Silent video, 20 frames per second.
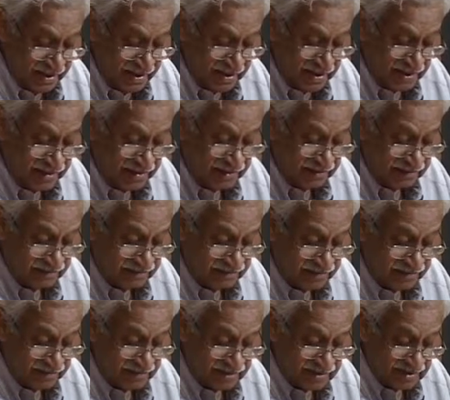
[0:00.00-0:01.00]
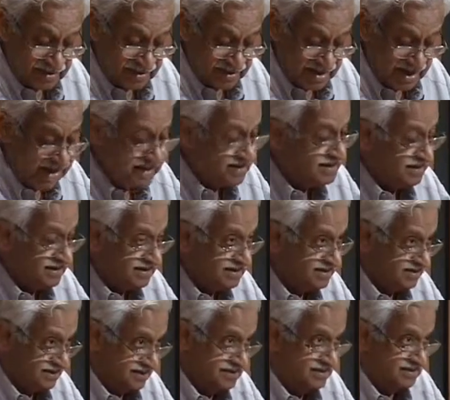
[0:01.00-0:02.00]
Iran
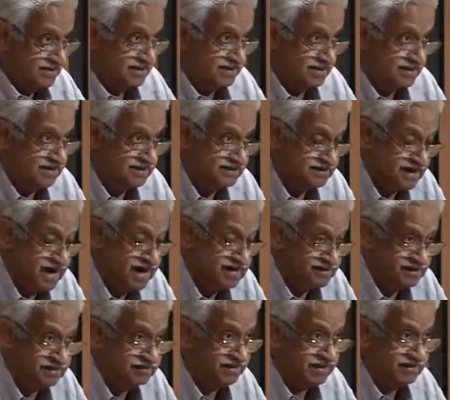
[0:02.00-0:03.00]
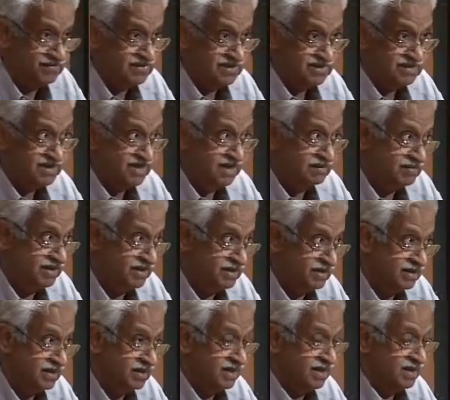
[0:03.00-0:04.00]
is not something which can
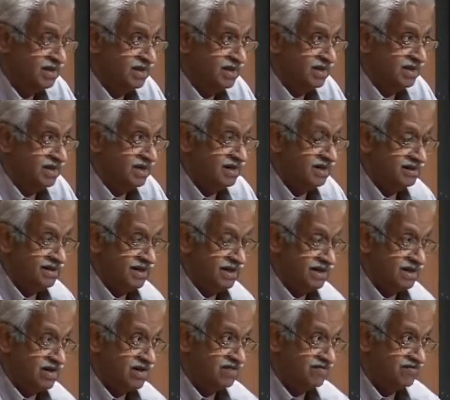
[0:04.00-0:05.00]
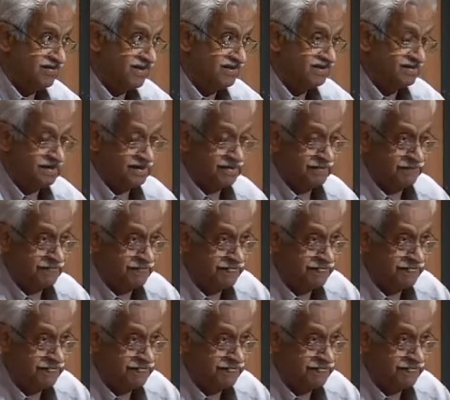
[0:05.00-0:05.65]
be taken off as